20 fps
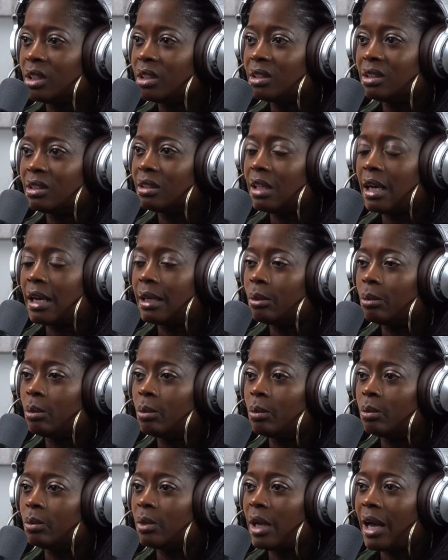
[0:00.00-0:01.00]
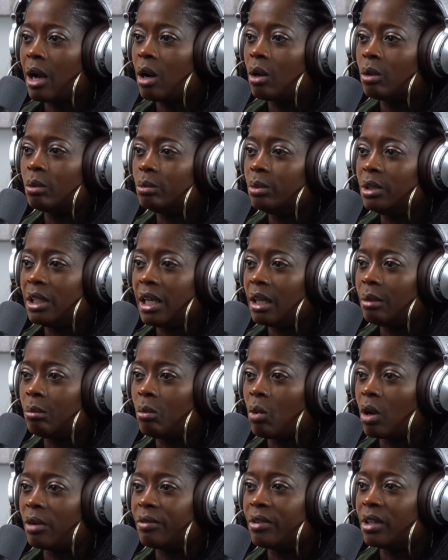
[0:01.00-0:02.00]
it's not how we had
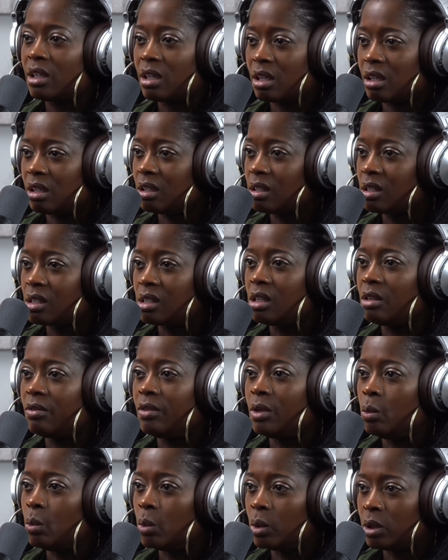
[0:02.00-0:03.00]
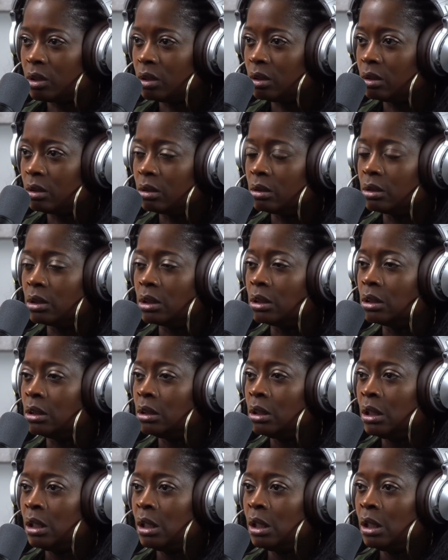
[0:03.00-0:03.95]
Marvin Gaye and Stevie Wonder, and